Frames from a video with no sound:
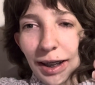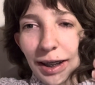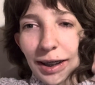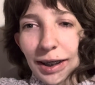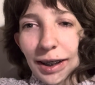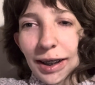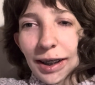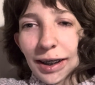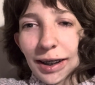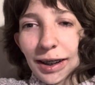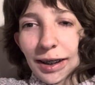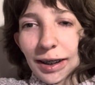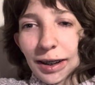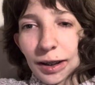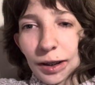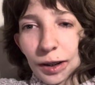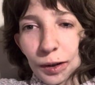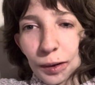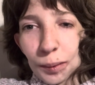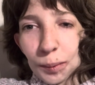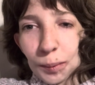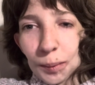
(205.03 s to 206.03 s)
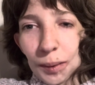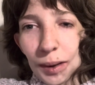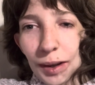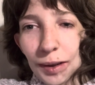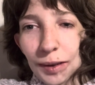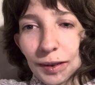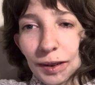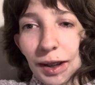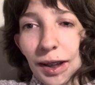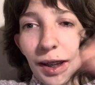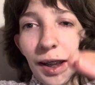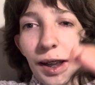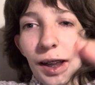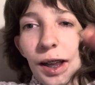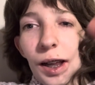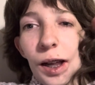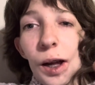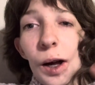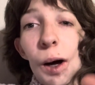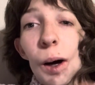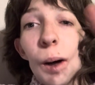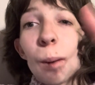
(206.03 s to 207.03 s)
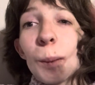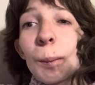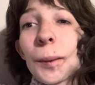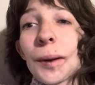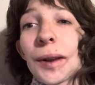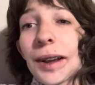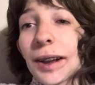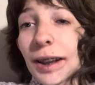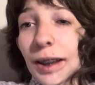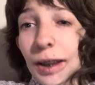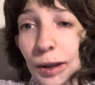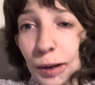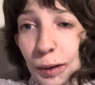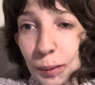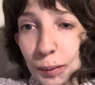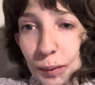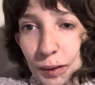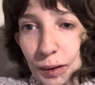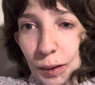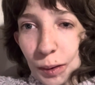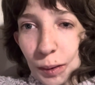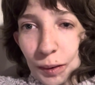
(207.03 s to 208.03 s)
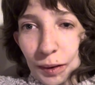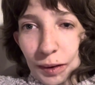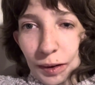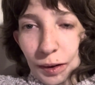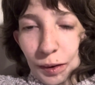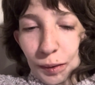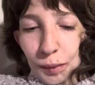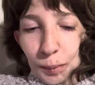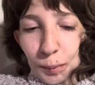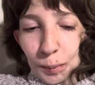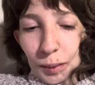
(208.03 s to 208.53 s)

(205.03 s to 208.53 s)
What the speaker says: cases as well, unrelated to Golden Heart Syndrome.